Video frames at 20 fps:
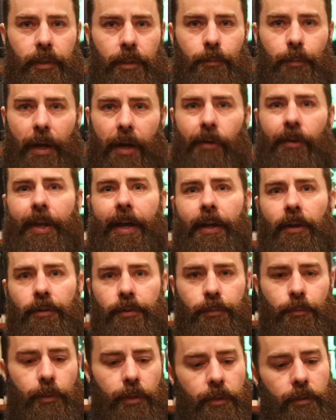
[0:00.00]
like Mountain
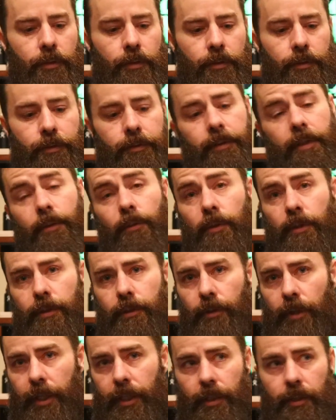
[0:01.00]
House meals. They work
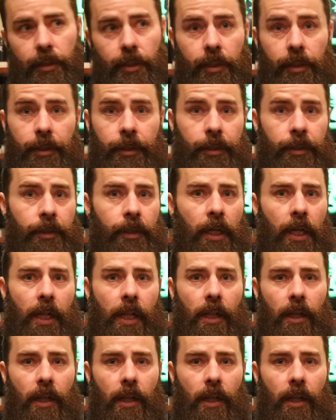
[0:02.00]
great in here.